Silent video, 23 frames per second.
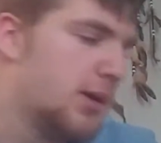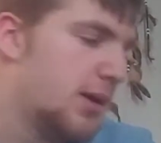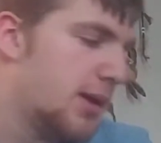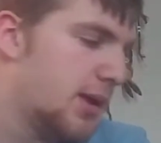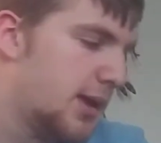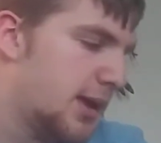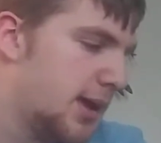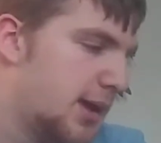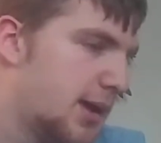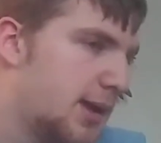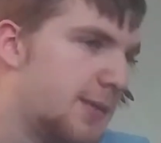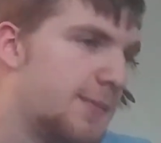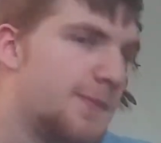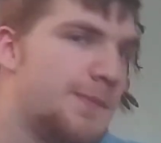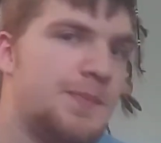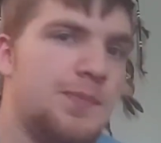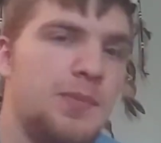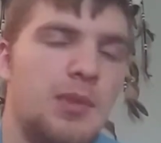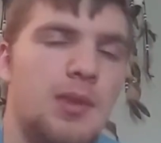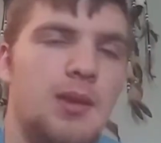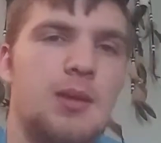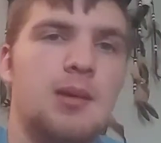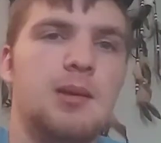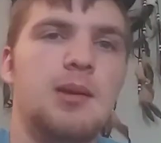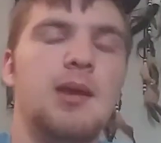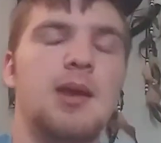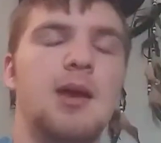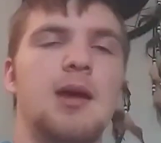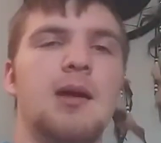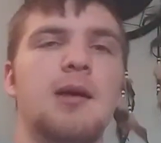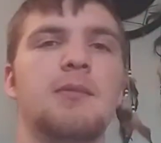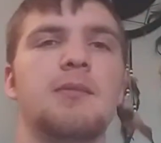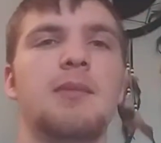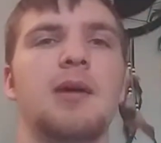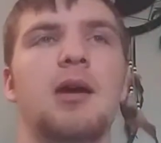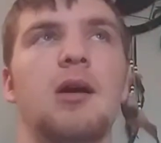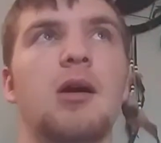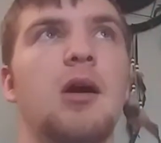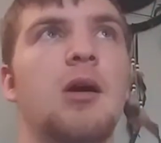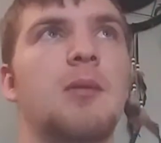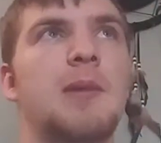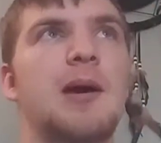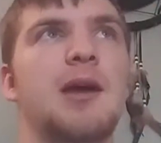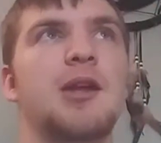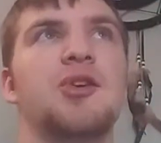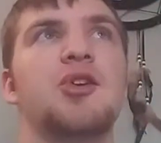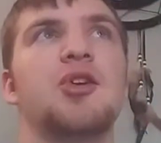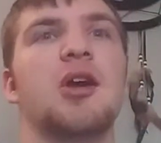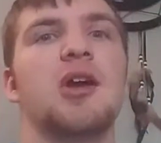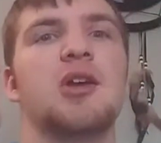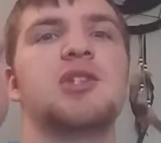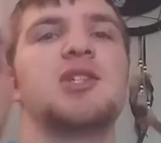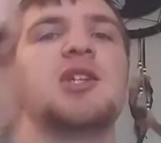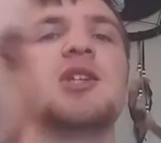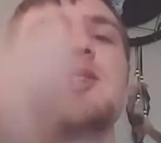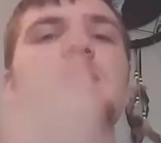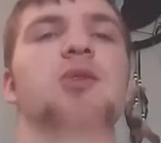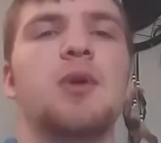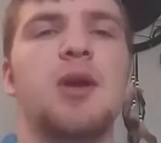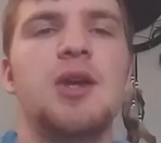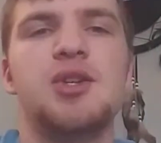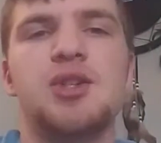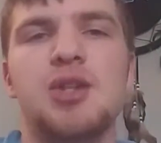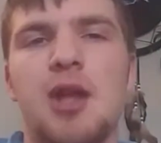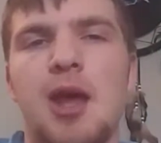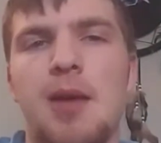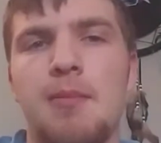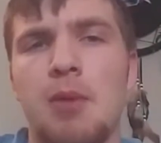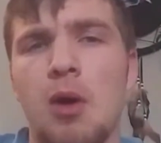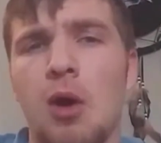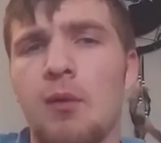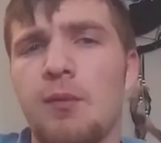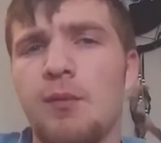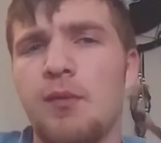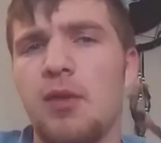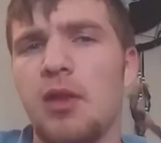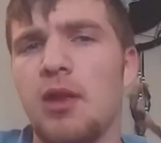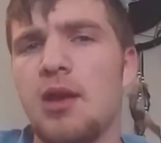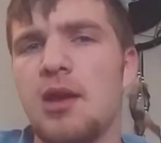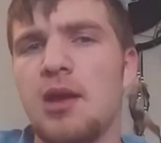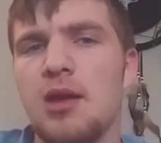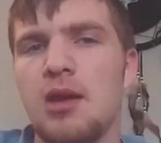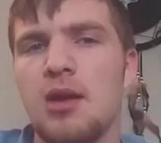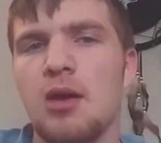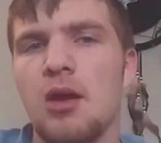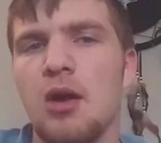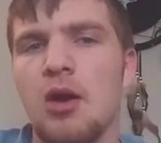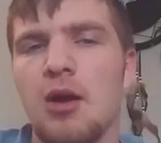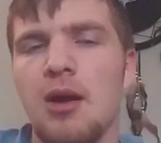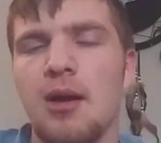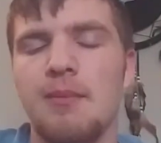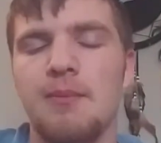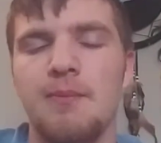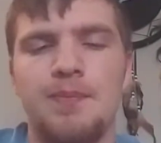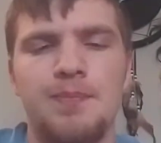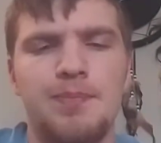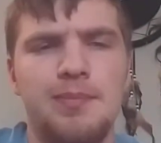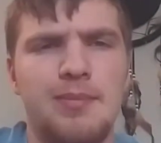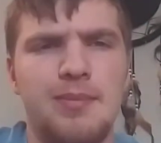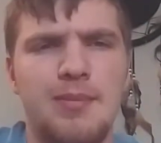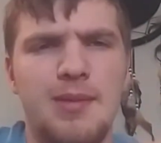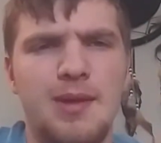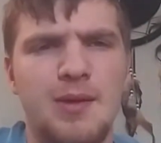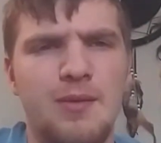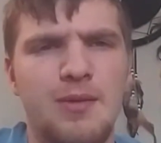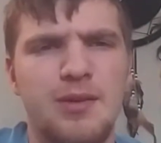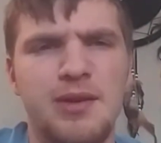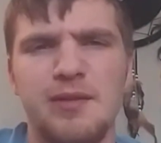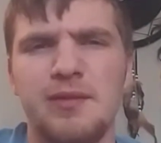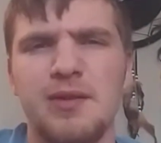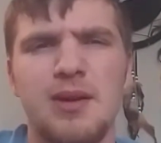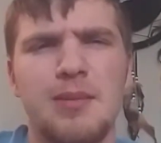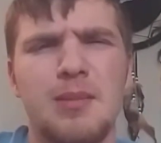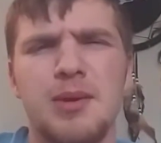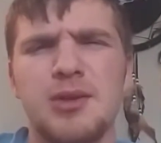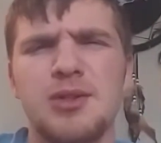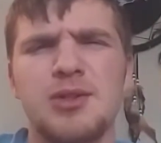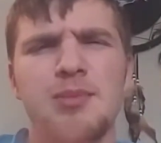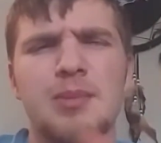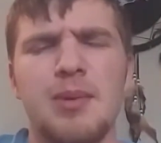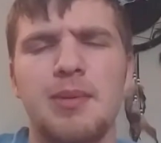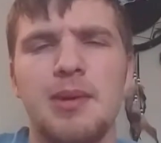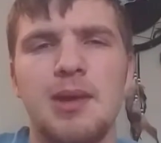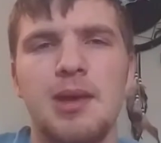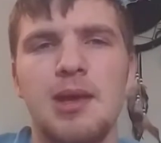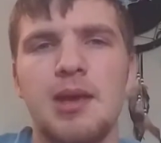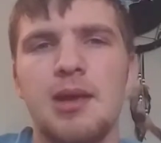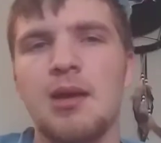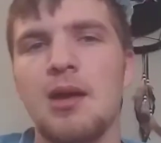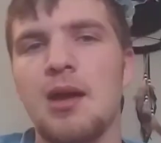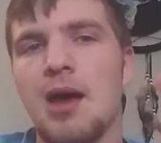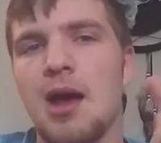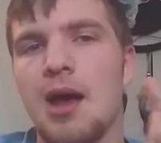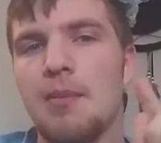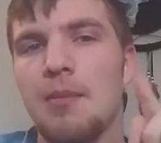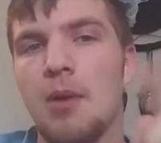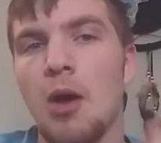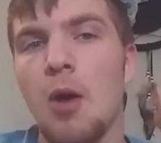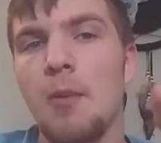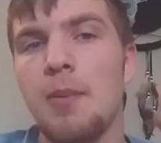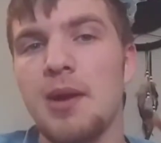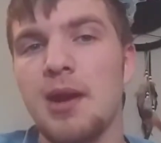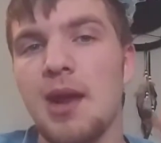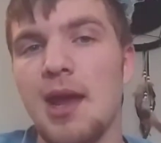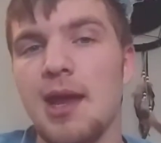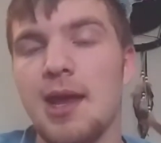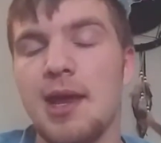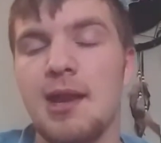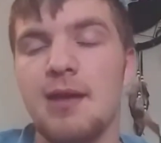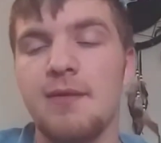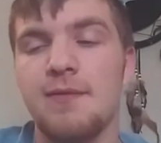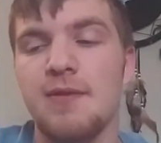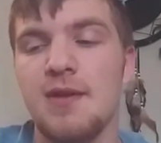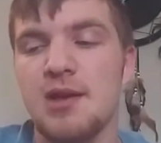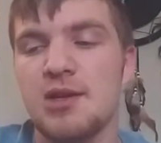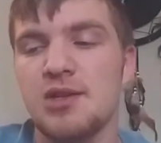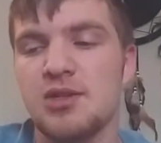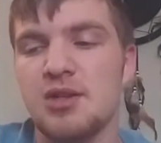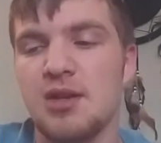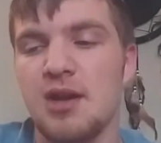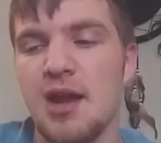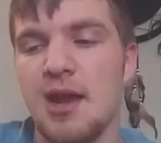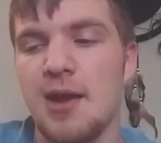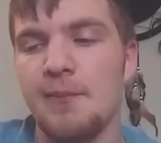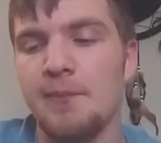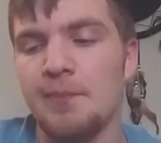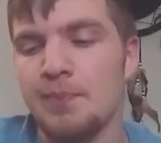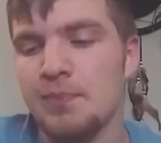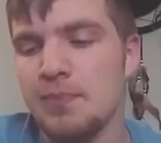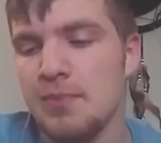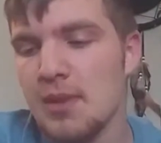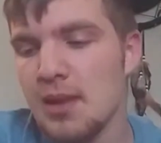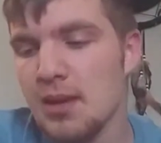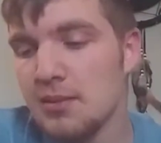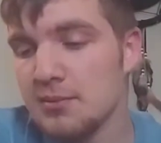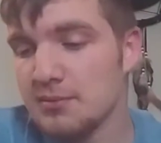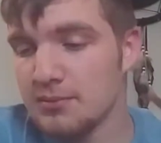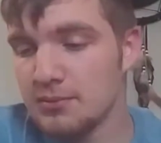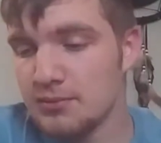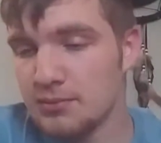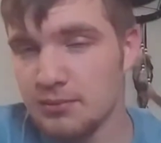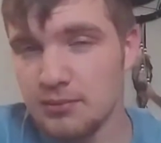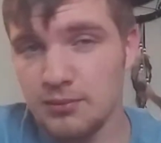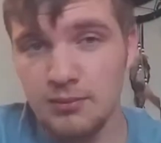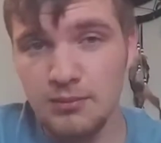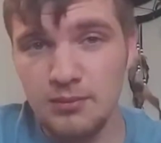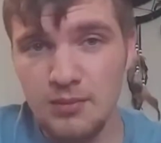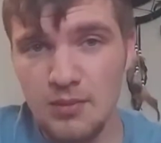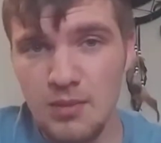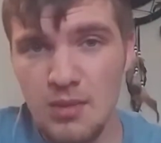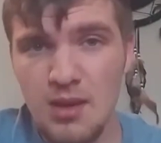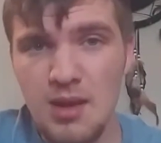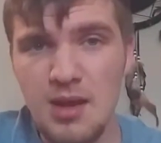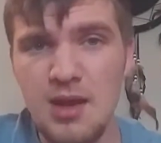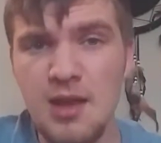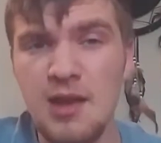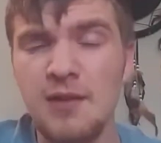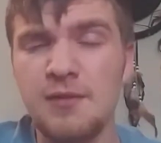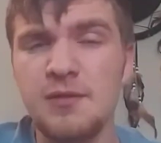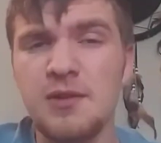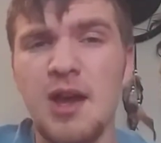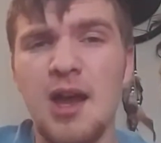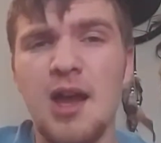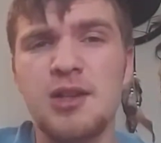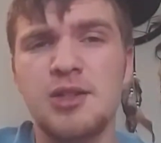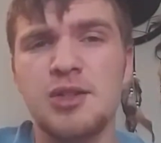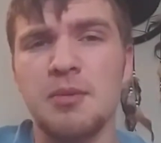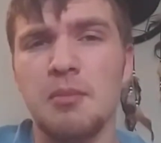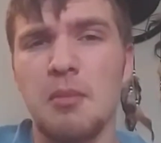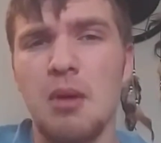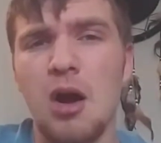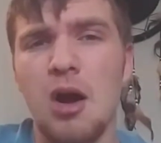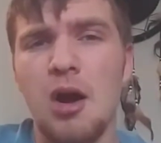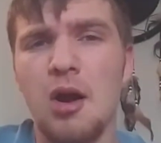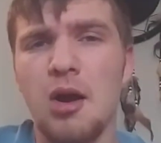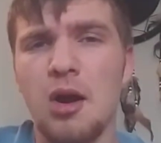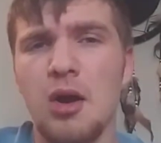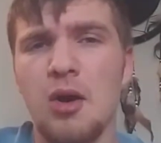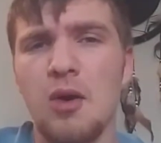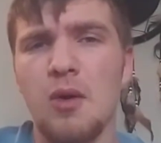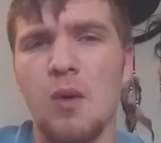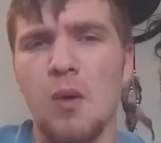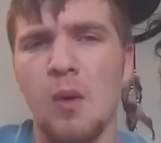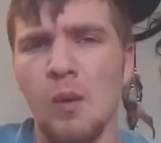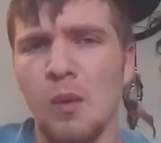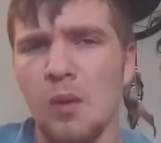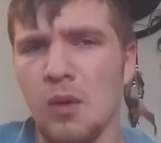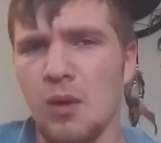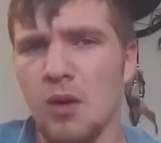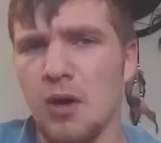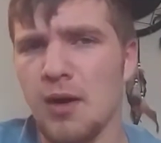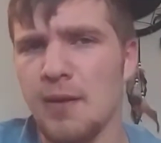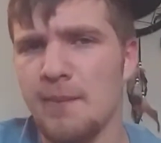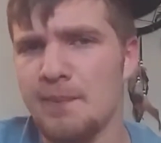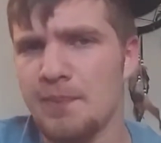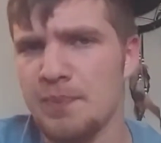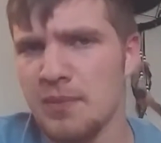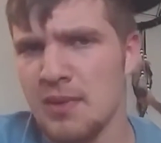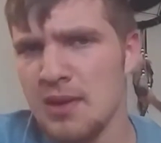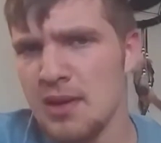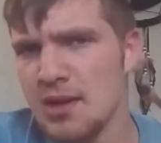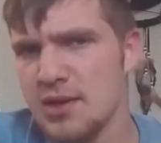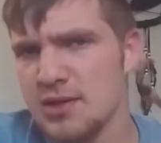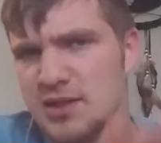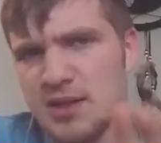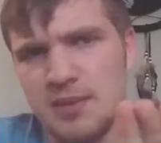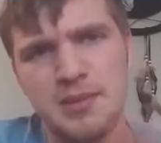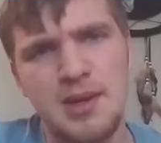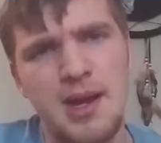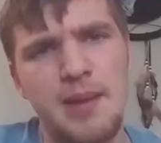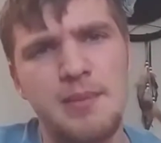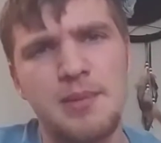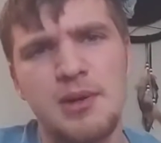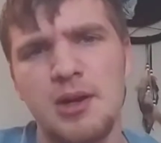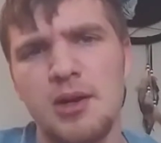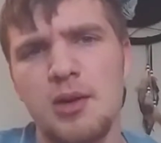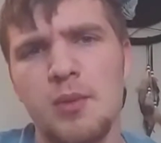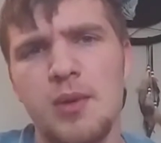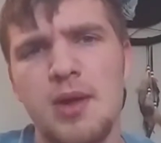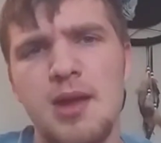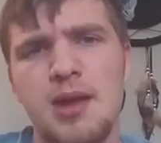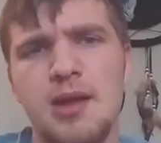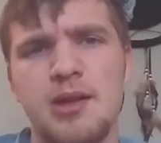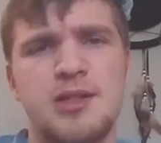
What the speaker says: And yeah, but on my truck situation, what the fuck am I using my pinky? I'm hoping I get it fixed today. If not tomorrow or sometime during the week.